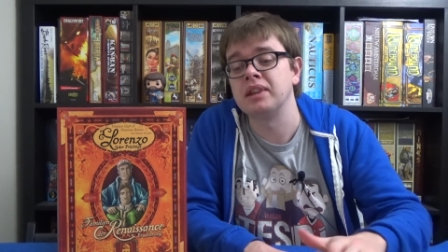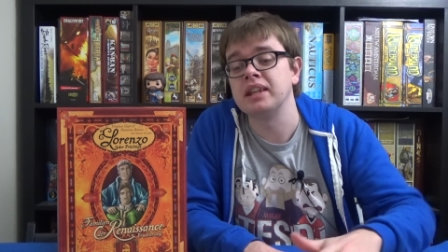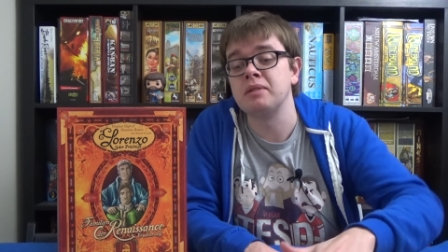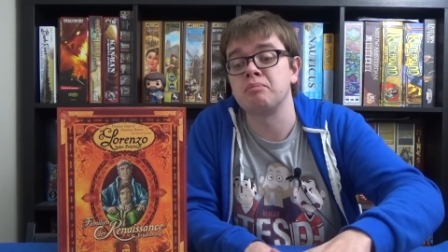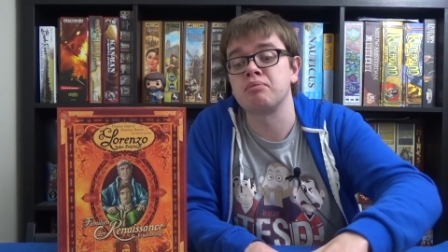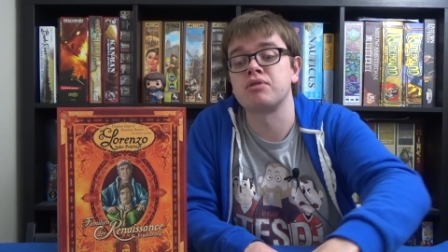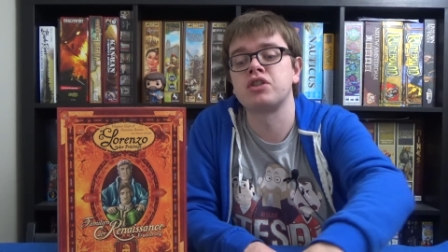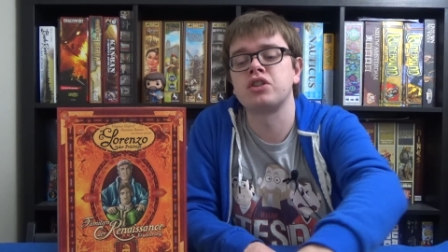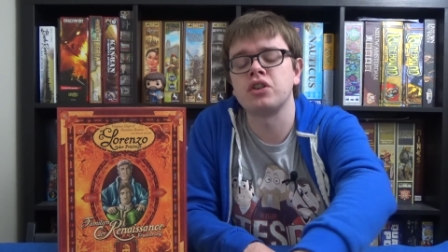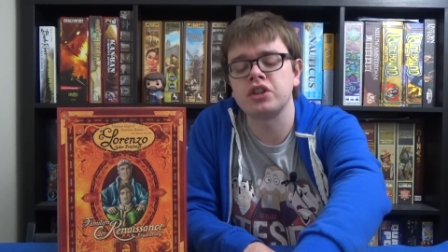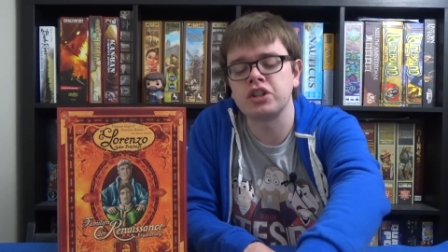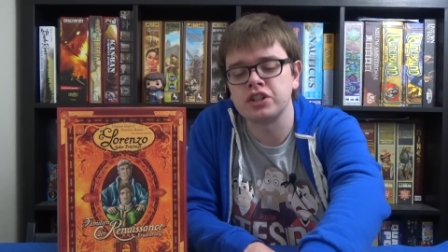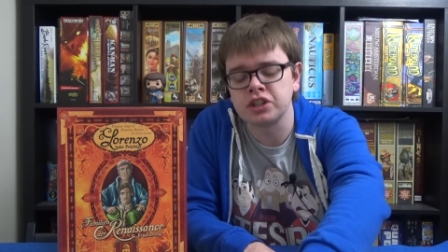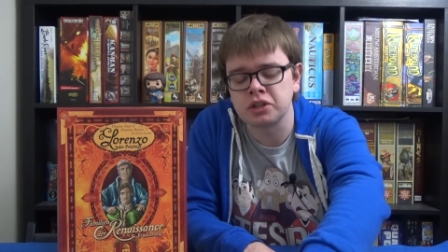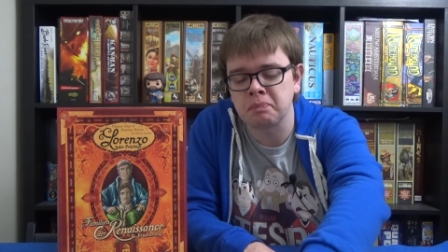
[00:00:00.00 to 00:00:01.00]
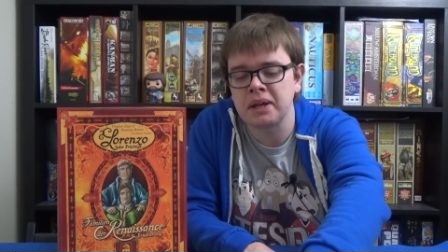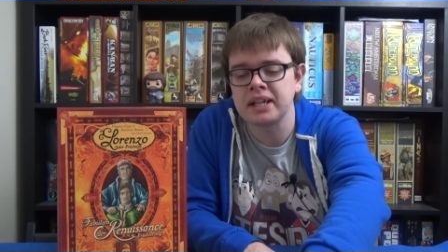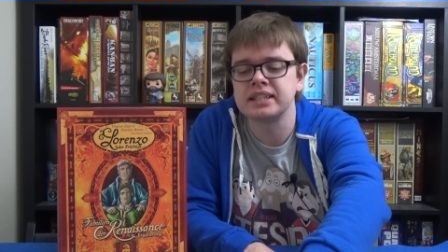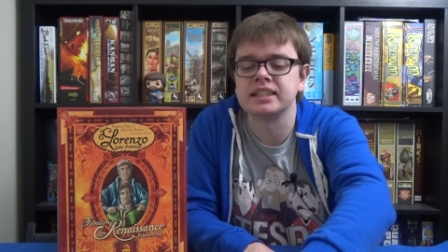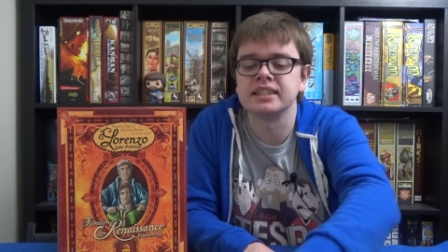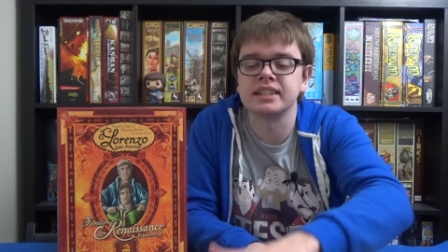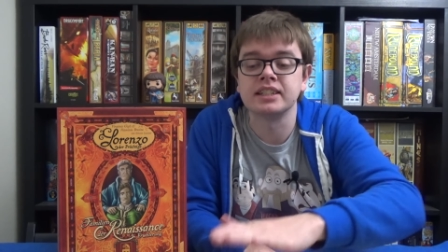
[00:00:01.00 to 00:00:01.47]
The production
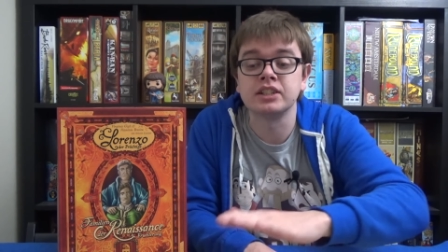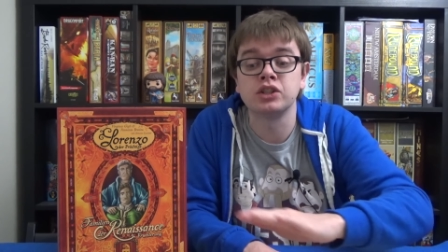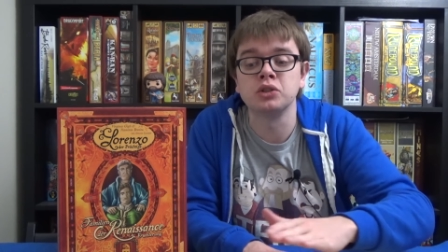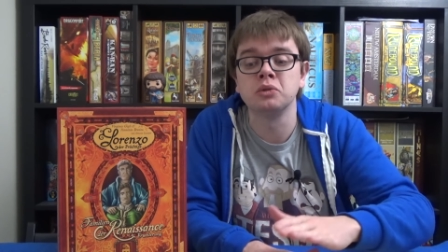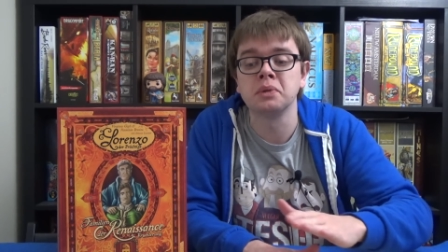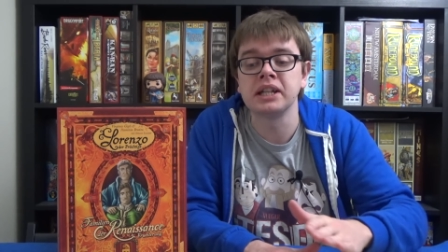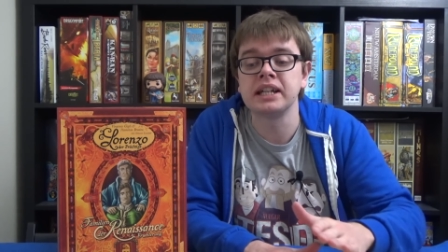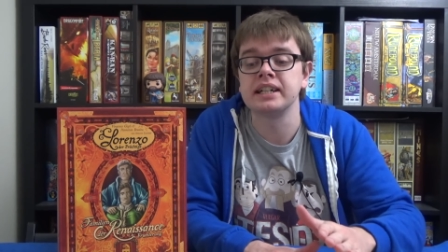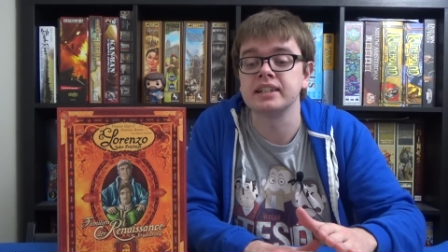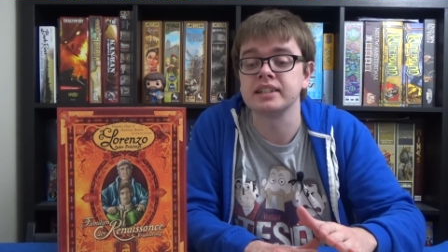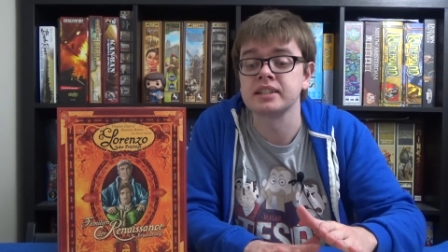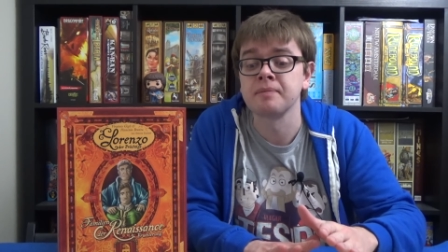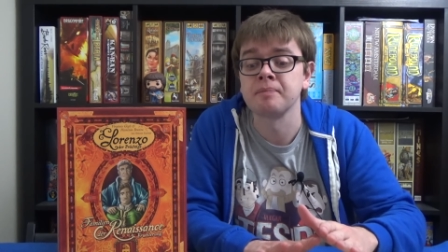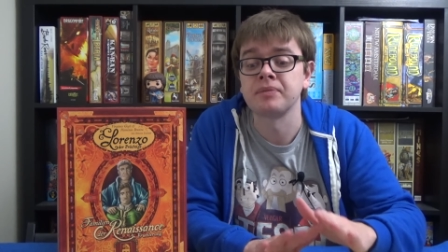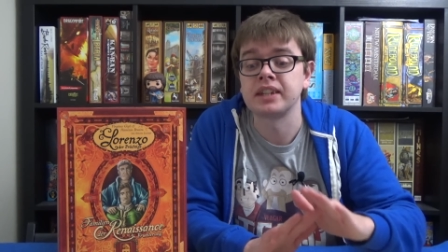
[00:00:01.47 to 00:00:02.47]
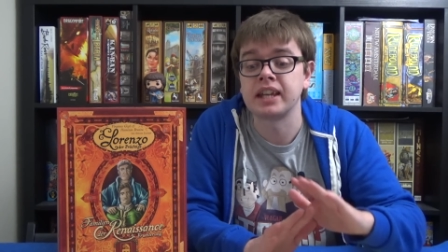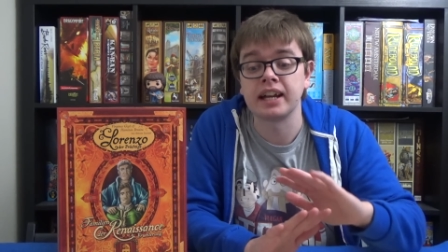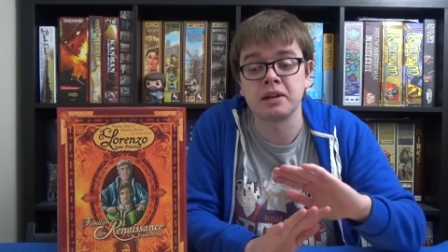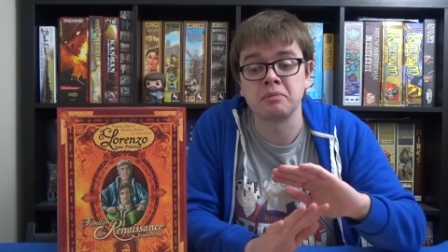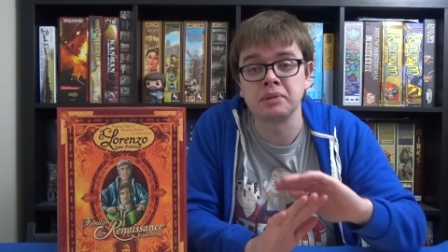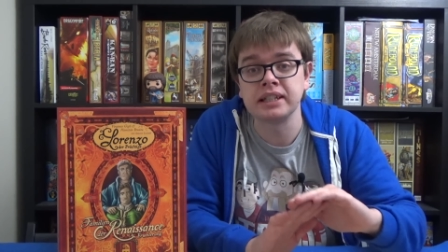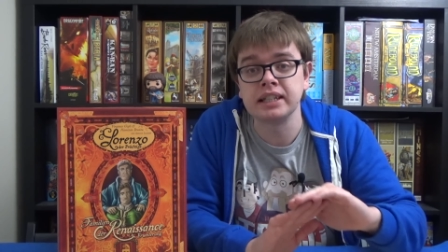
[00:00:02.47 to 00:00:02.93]
spaces in two players get
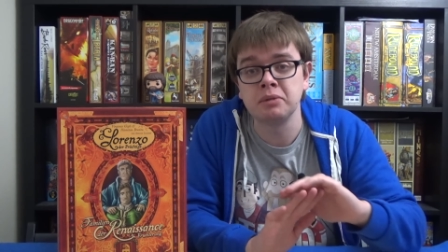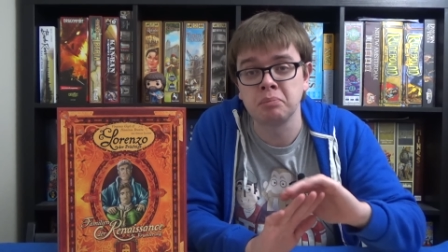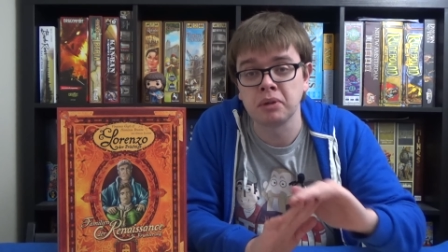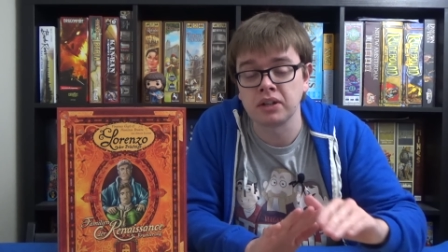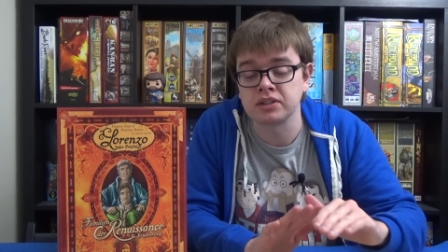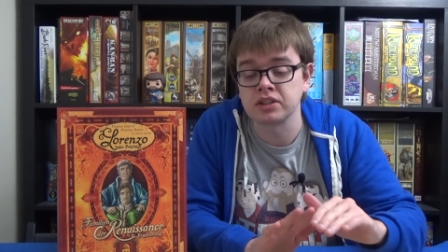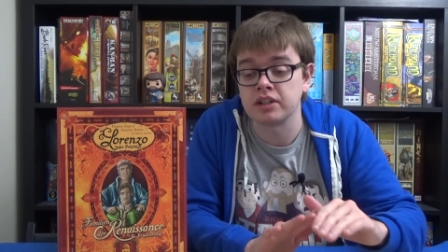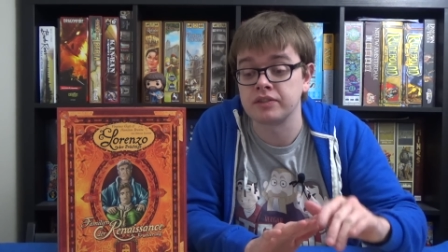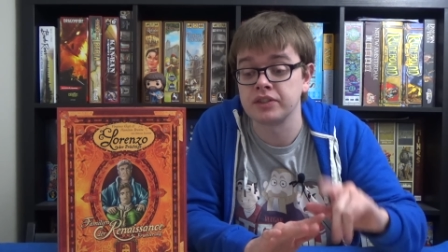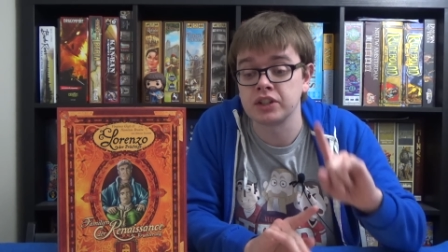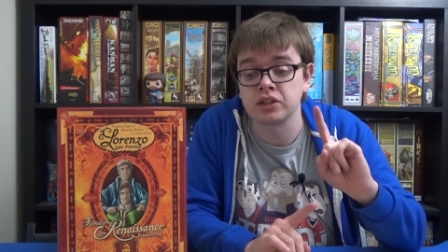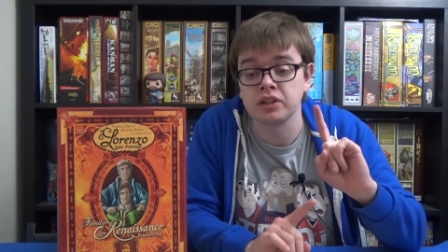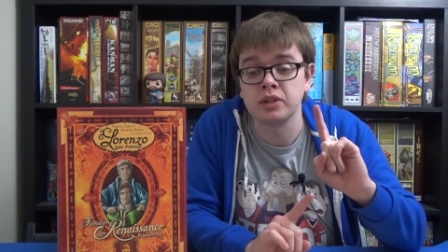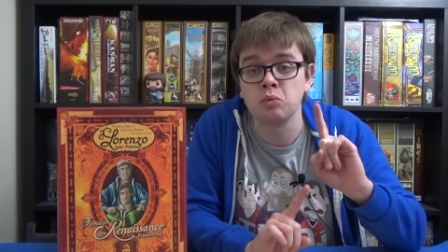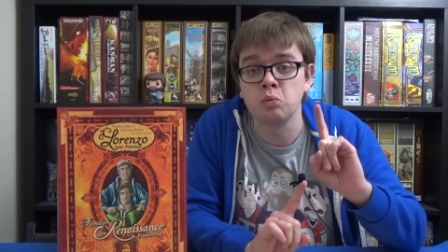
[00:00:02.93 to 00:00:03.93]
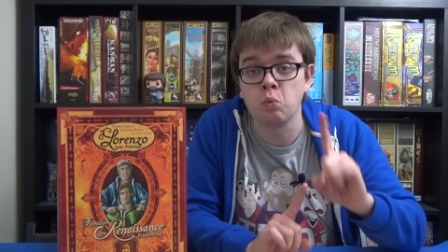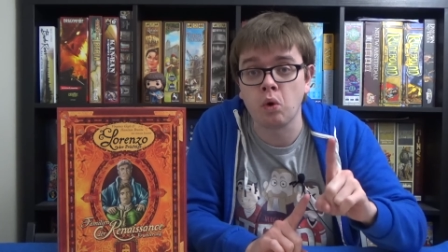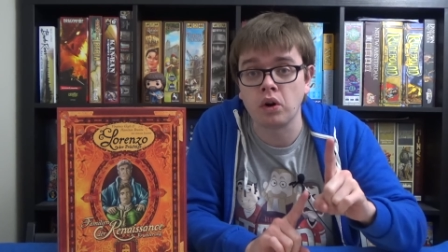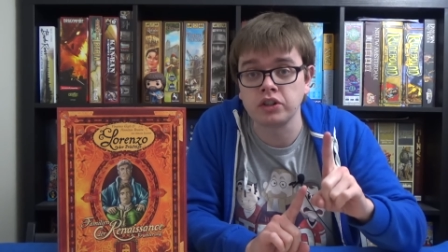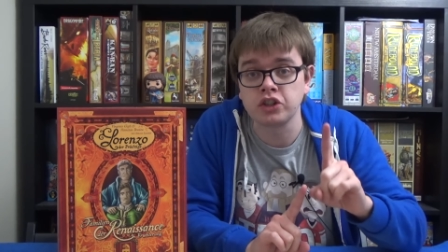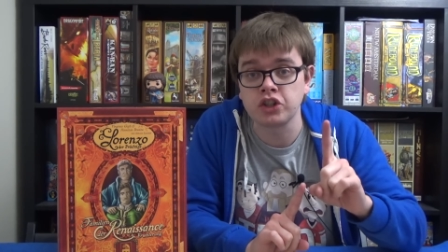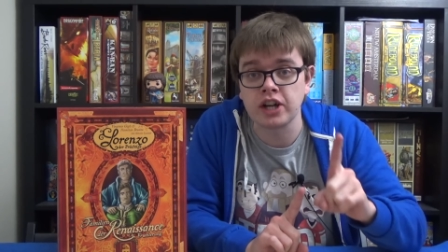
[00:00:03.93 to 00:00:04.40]
completely blocked off, and there's only
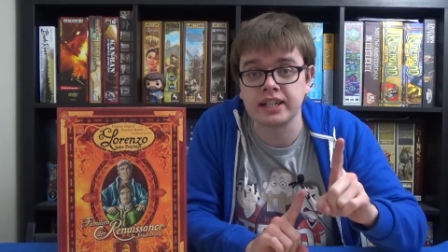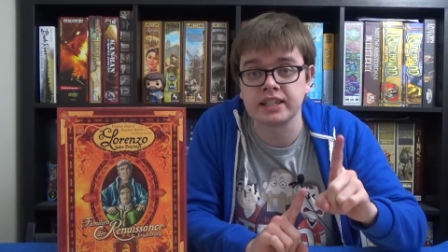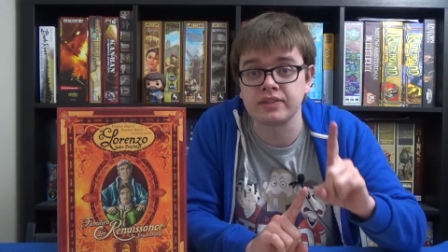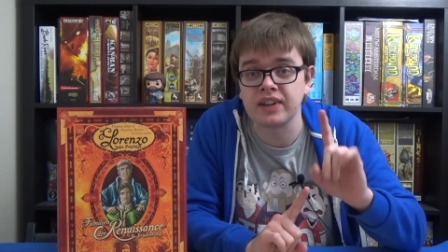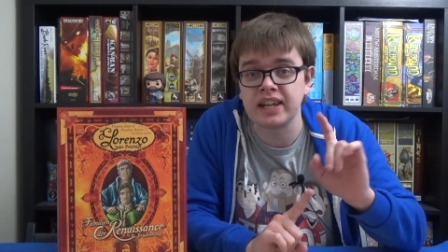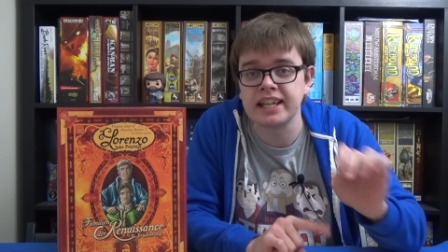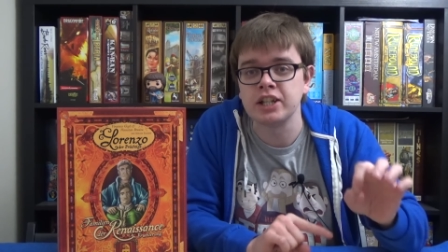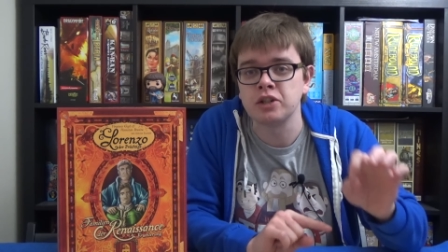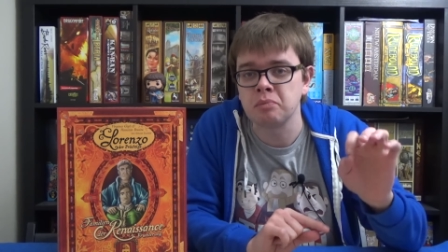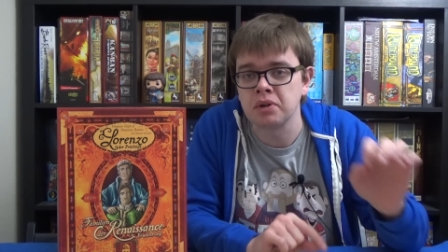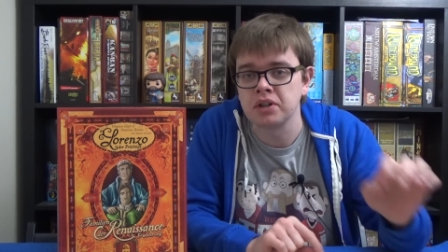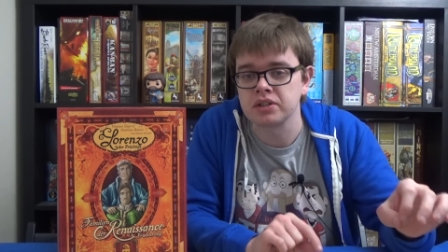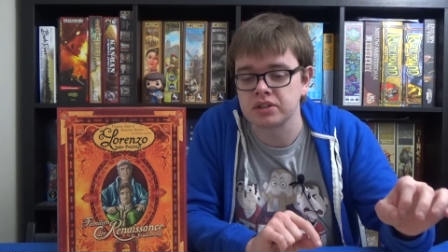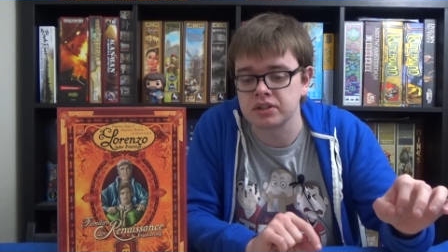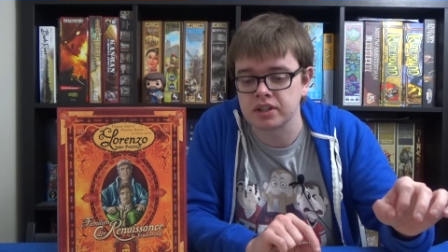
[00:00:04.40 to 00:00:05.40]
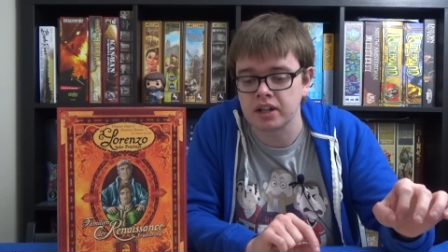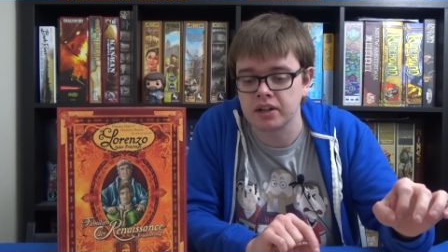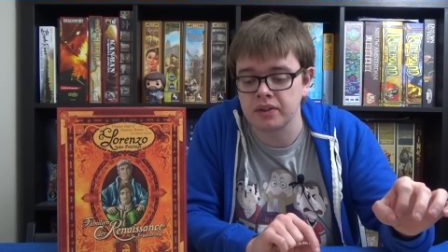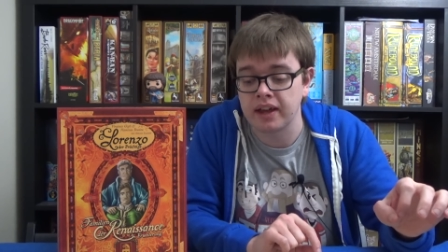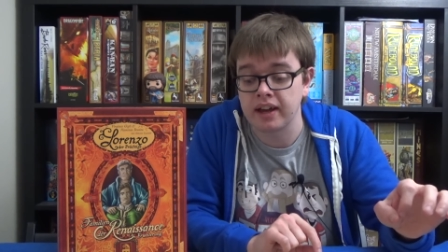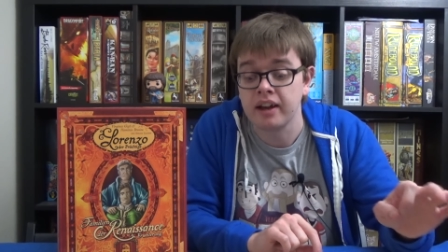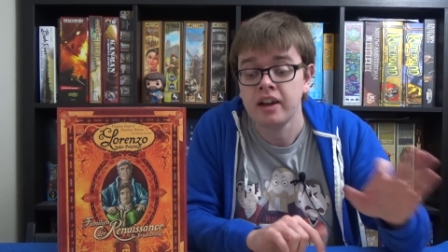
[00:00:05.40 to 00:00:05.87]
one chance for each person to
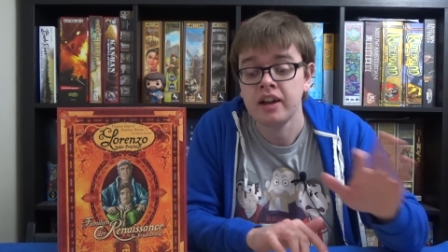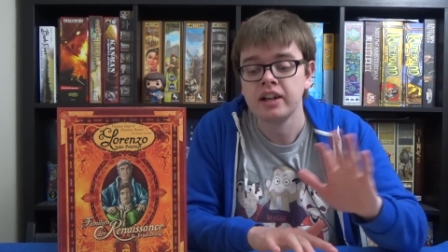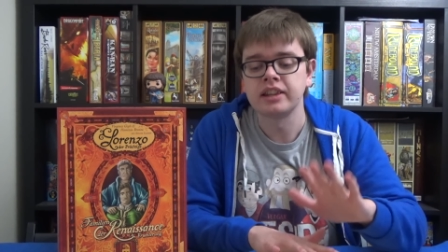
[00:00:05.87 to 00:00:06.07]
go there.